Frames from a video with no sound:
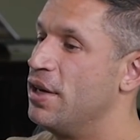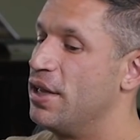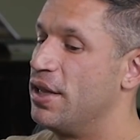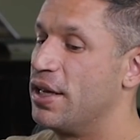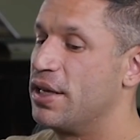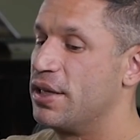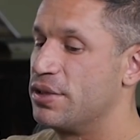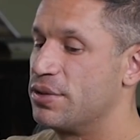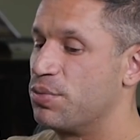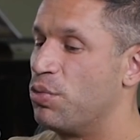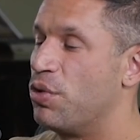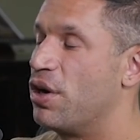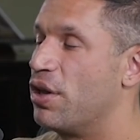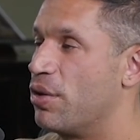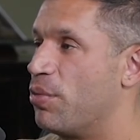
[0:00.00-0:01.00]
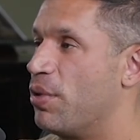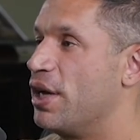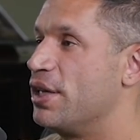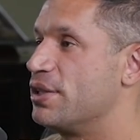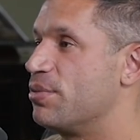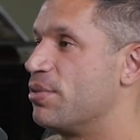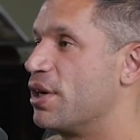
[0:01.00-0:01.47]
I think, is one of the
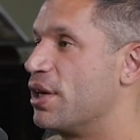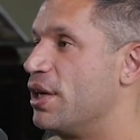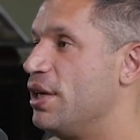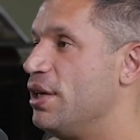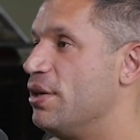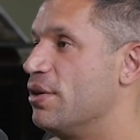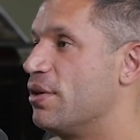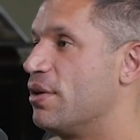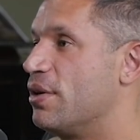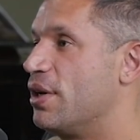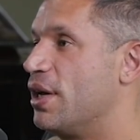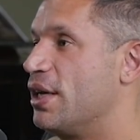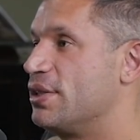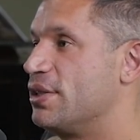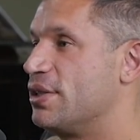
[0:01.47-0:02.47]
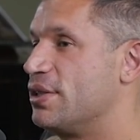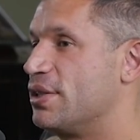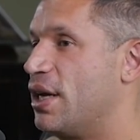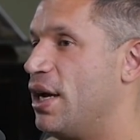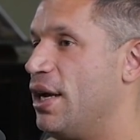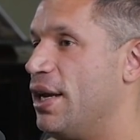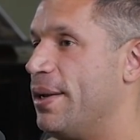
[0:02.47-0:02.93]
ways that we're going to heal as a
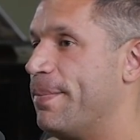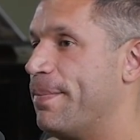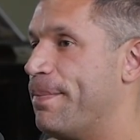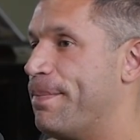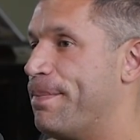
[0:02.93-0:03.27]
society.